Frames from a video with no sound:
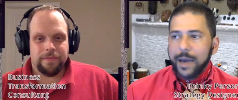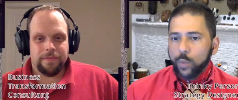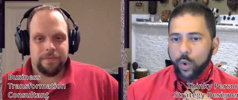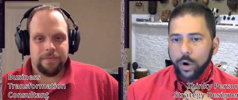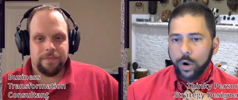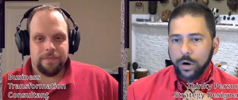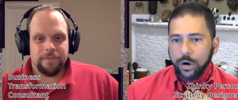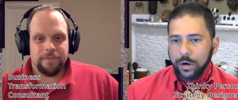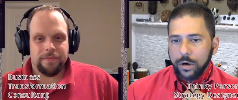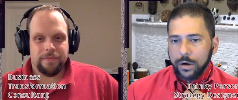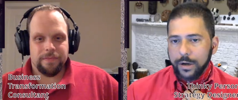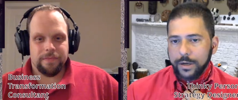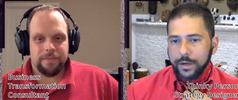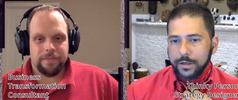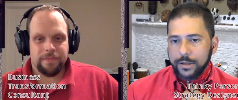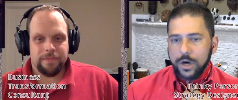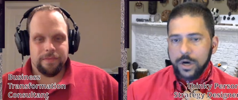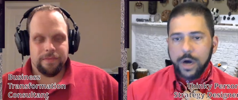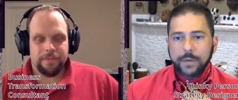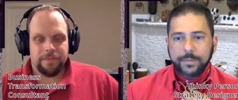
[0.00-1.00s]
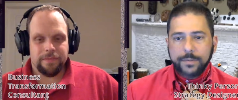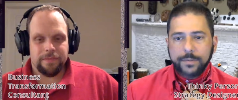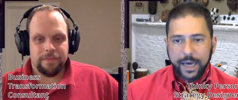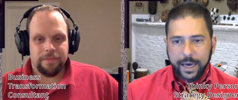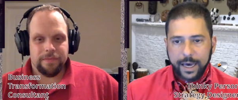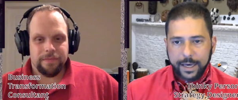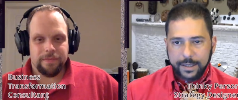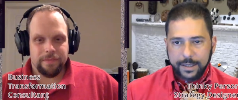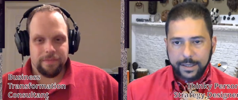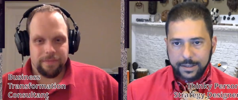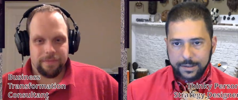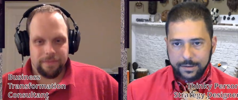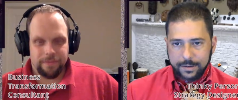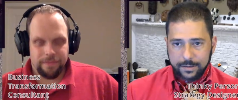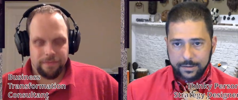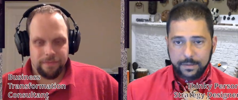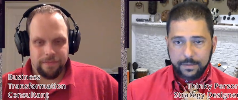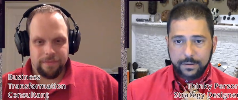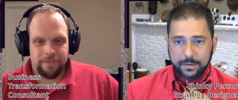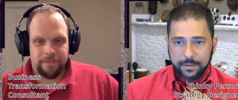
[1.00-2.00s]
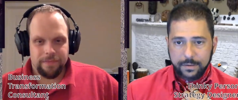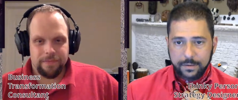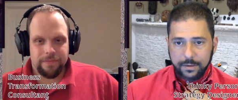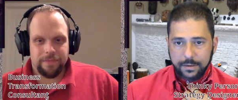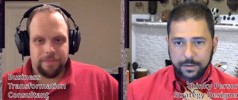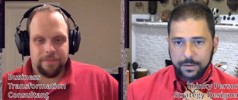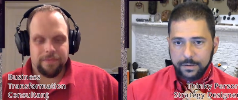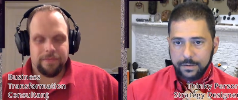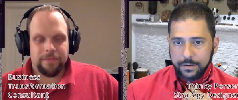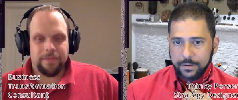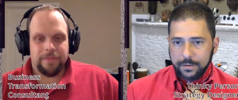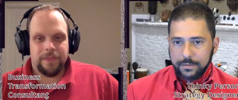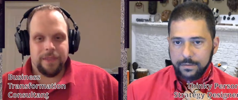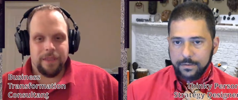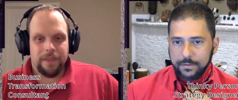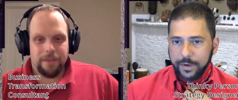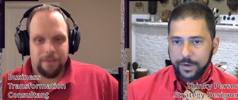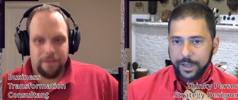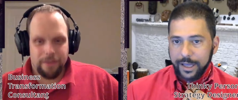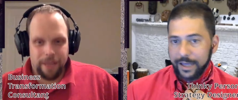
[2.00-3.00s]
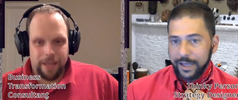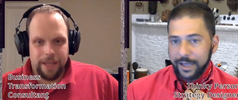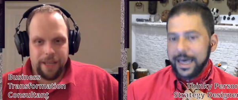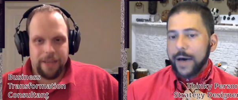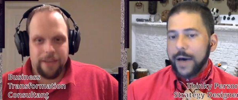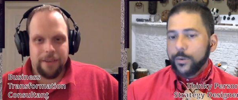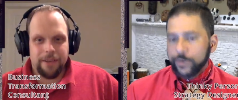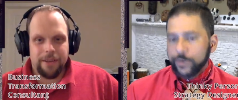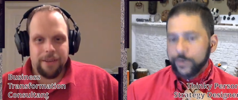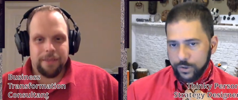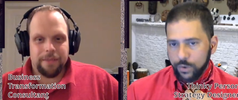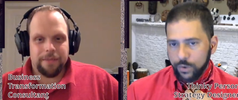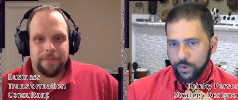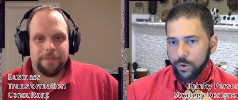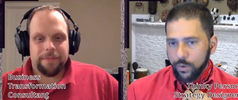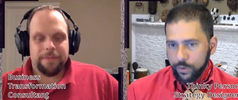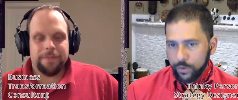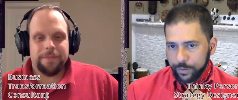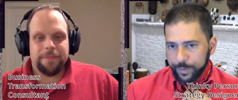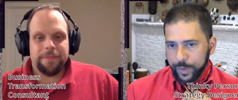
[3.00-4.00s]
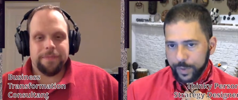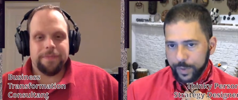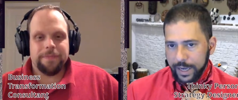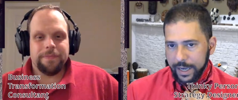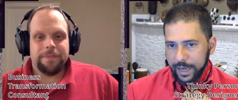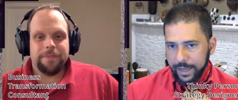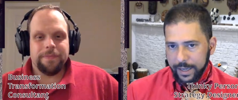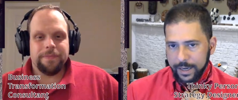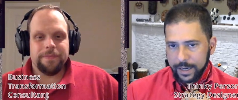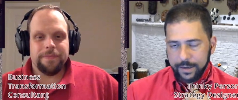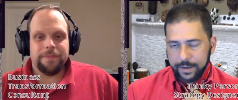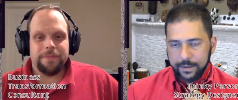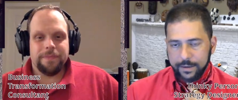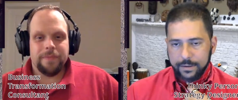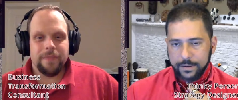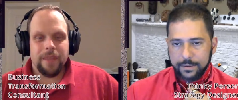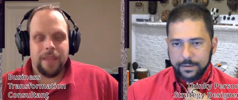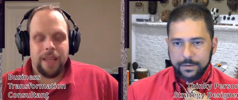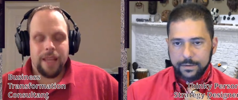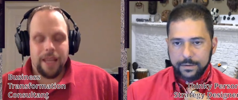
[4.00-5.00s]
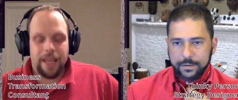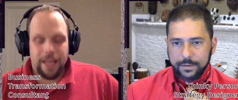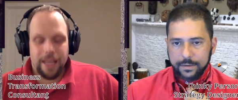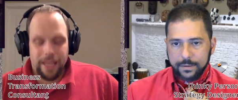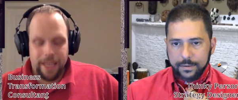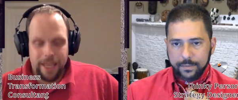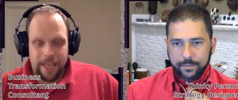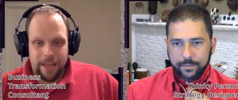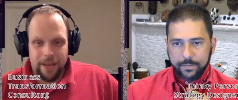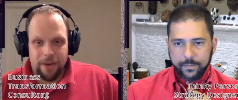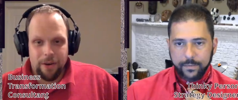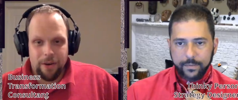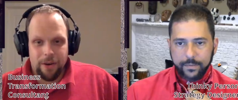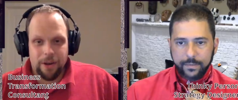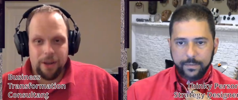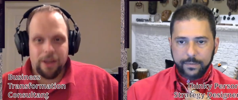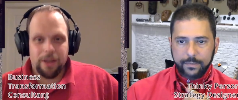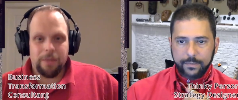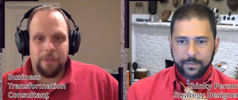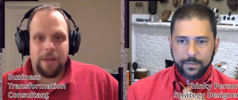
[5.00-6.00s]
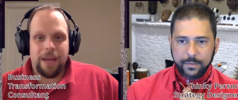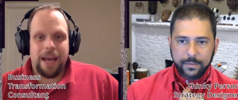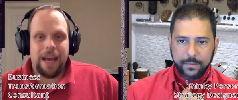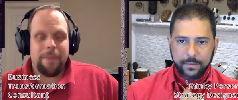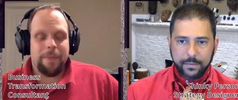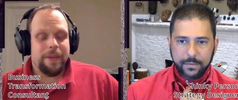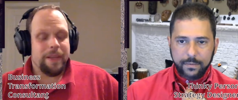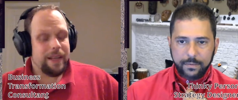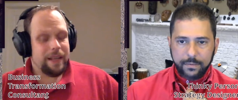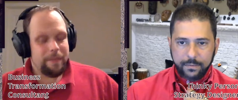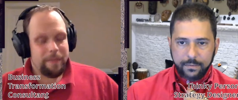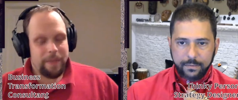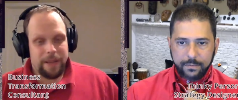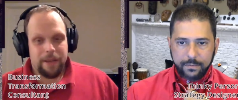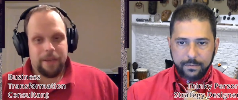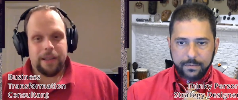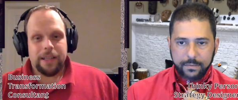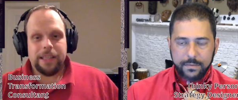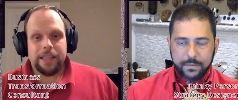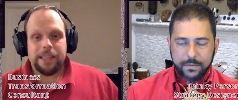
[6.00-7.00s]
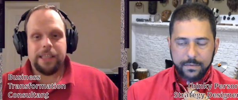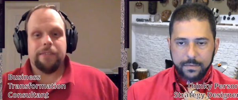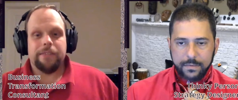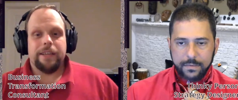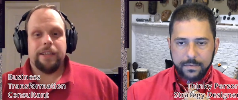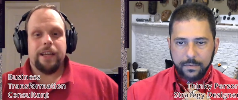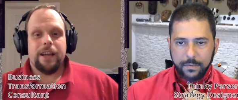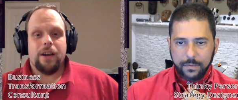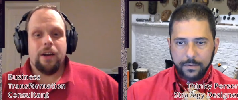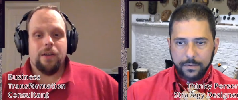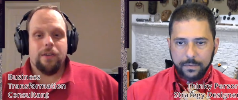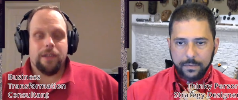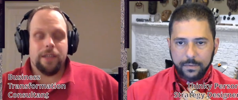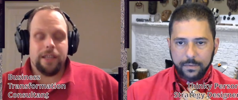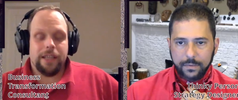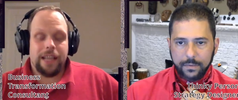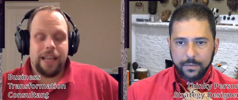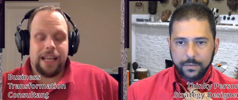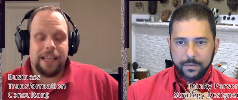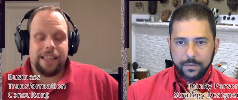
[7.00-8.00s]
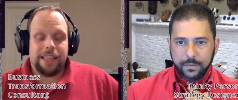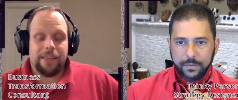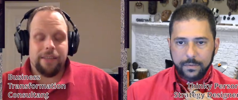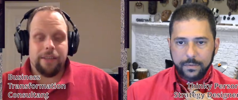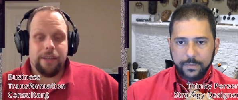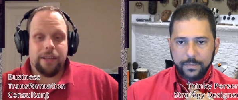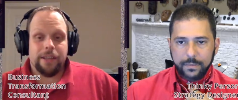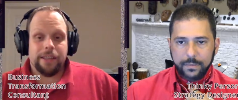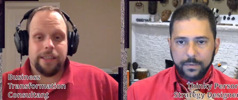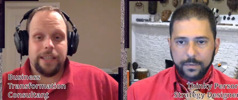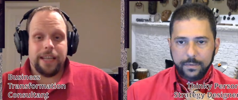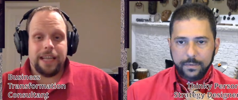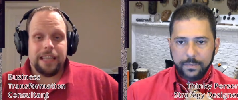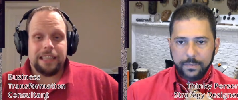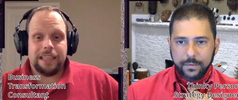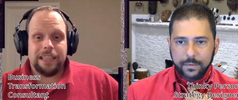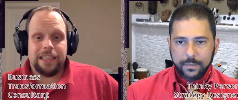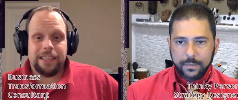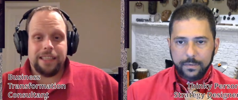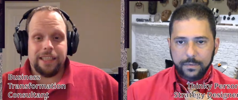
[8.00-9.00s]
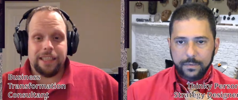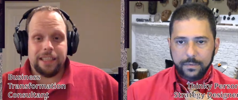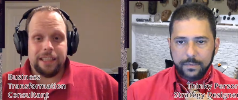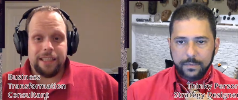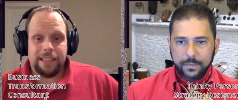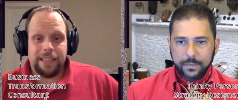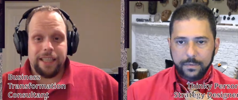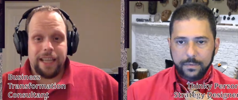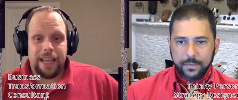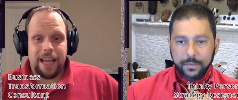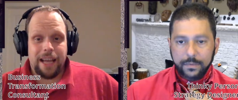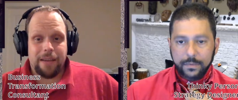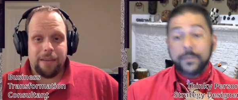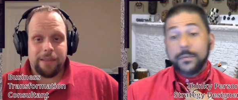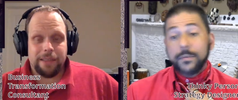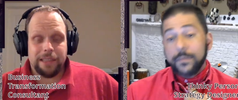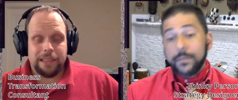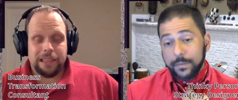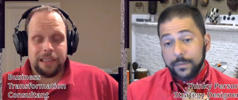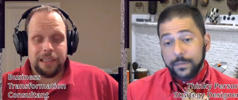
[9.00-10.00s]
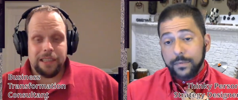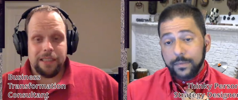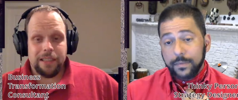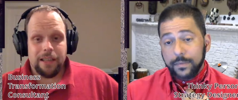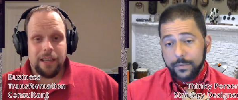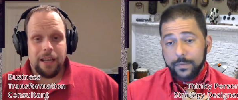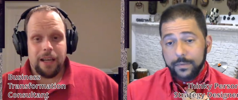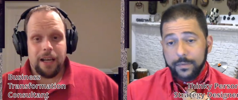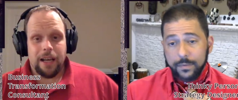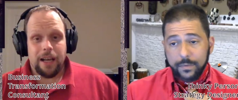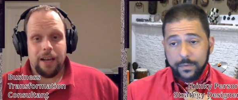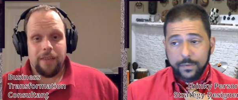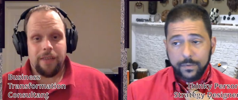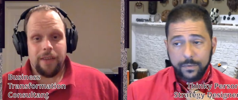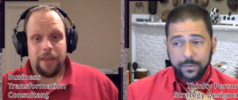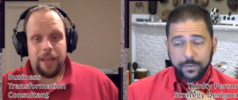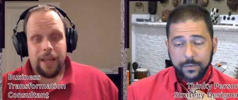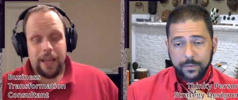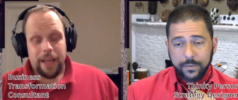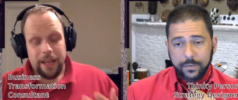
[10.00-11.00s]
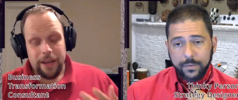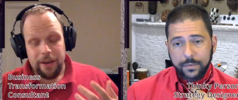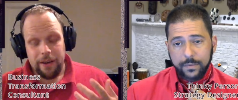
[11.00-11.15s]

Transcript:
Speaker 1: Warner and Comcast. Right. Like, that was a growth play.
Speaker 2: Yeah, or what happened in the beer industry over the last several years, actually, such as the acquisition of, you